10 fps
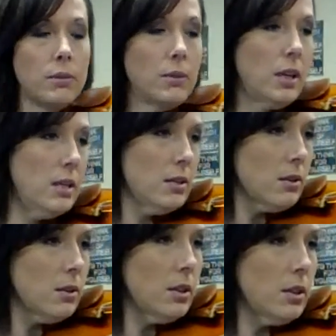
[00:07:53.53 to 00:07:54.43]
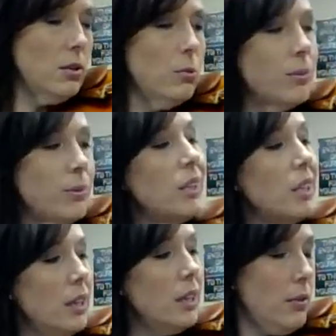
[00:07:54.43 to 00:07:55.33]
Okay, starting on open
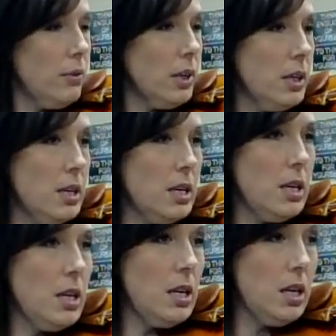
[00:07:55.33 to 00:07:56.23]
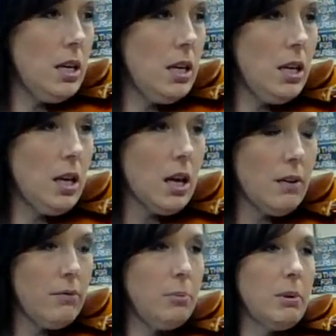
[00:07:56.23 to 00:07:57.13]
D, ready,
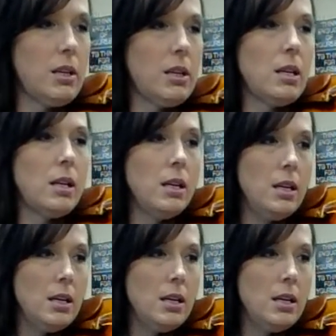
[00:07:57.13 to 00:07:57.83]
everybody.